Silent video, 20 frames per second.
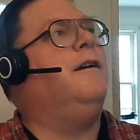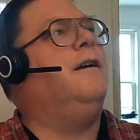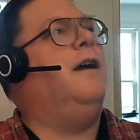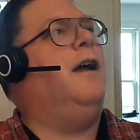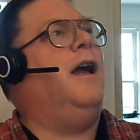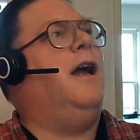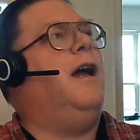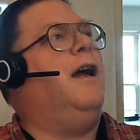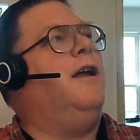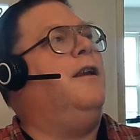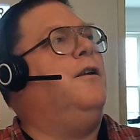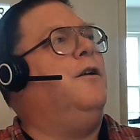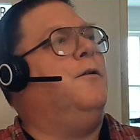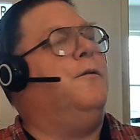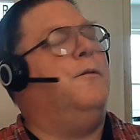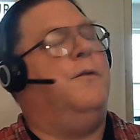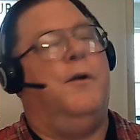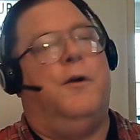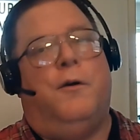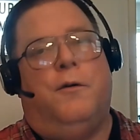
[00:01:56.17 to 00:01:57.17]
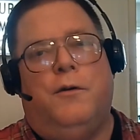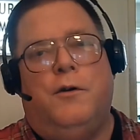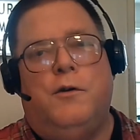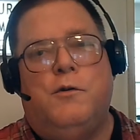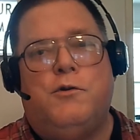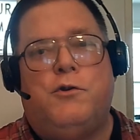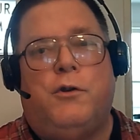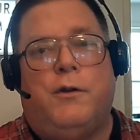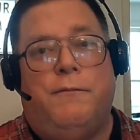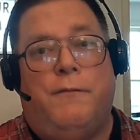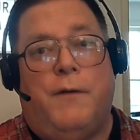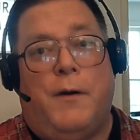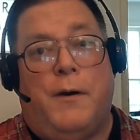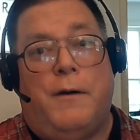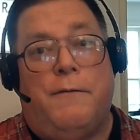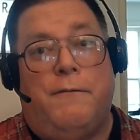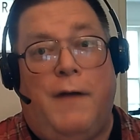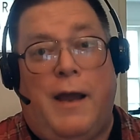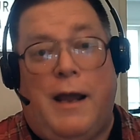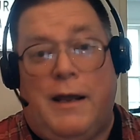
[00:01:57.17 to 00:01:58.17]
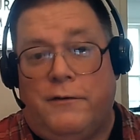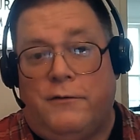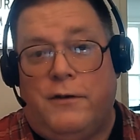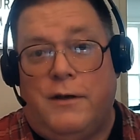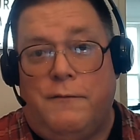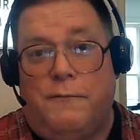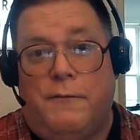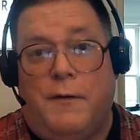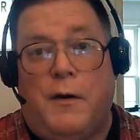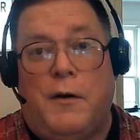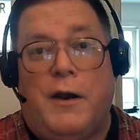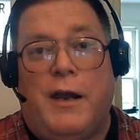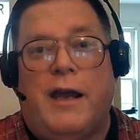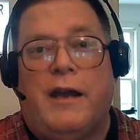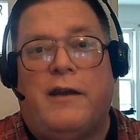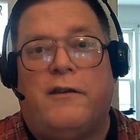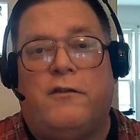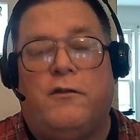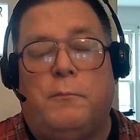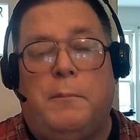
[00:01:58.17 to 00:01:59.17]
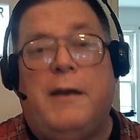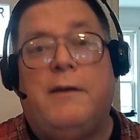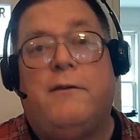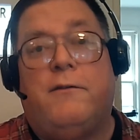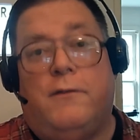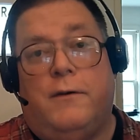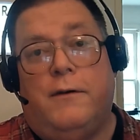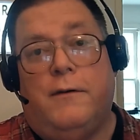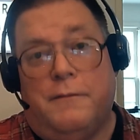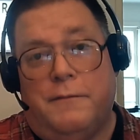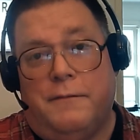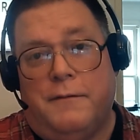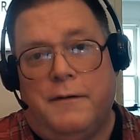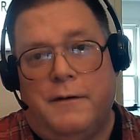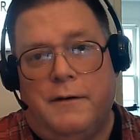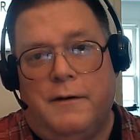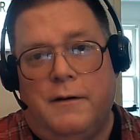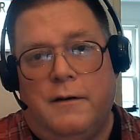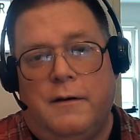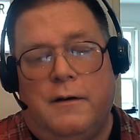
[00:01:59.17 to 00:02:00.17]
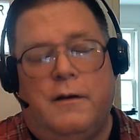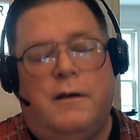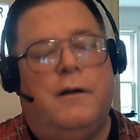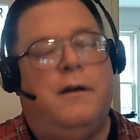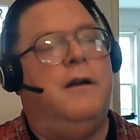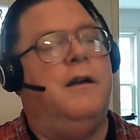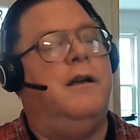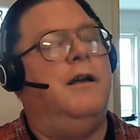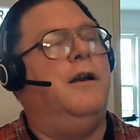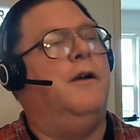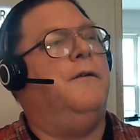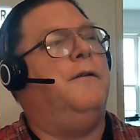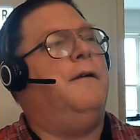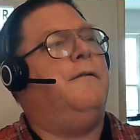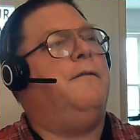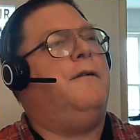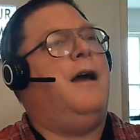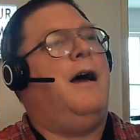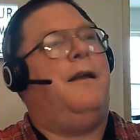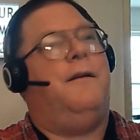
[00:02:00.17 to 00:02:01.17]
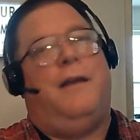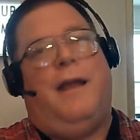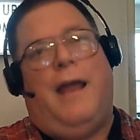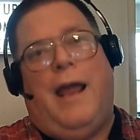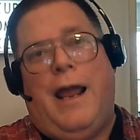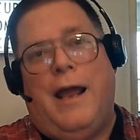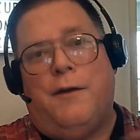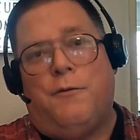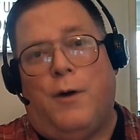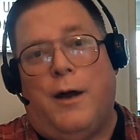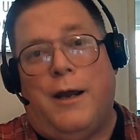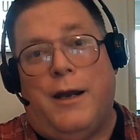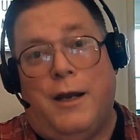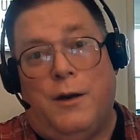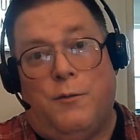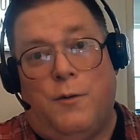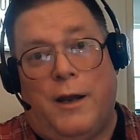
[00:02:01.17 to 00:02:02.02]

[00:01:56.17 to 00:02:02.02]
And they're usually very fancy, very expensive. And they've got handwriting